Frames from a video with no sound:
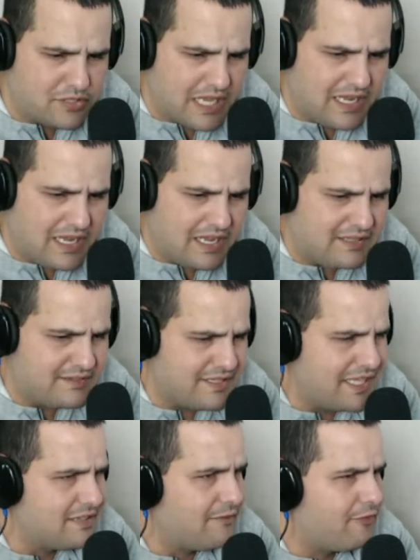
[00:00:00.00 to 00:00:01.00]
I, I
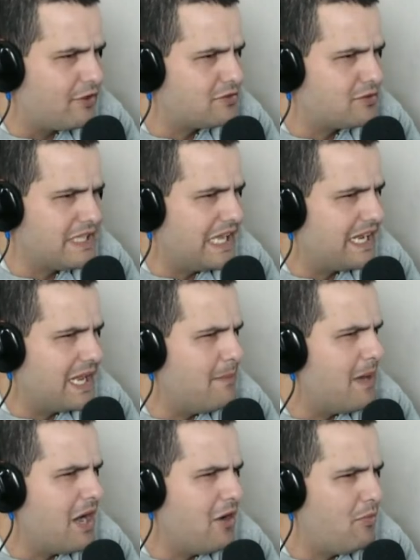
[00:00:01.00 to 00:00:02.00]
think the first one that
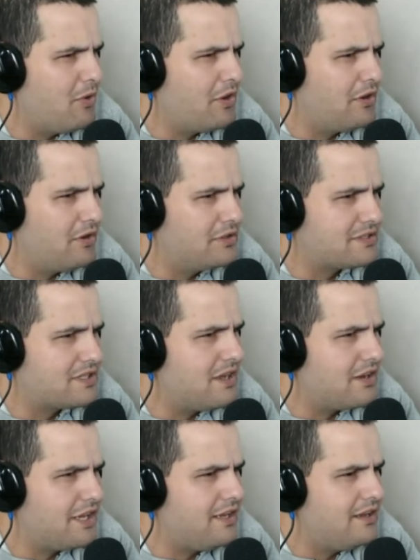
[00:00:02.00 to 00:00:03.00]
came out were
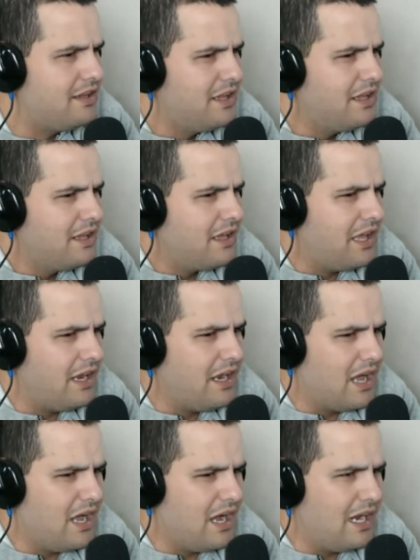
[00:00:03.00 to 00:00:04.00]
sucky and
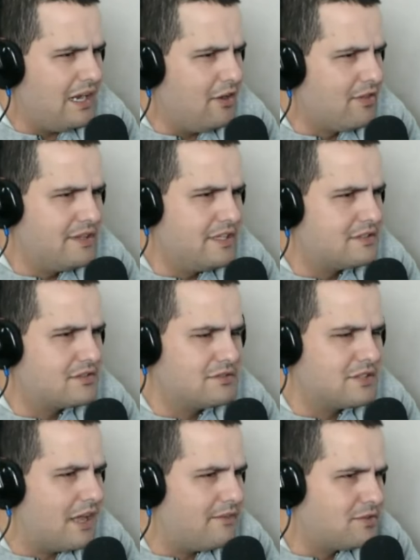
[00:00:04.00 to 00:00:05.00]
uh, I know they did some
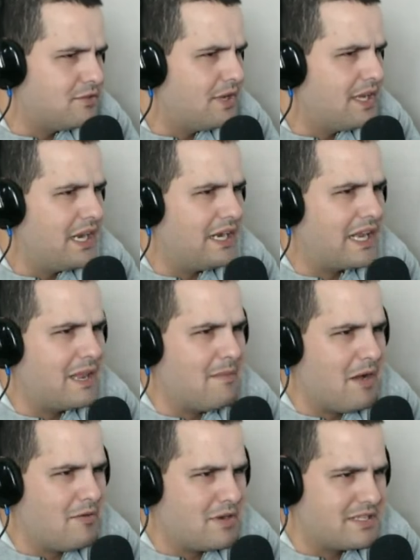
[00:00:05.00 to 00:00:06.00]
stuff to it and came
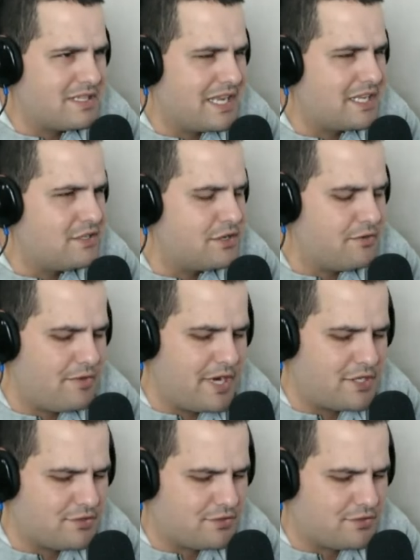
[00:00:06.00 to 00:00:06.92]
out with a second generation.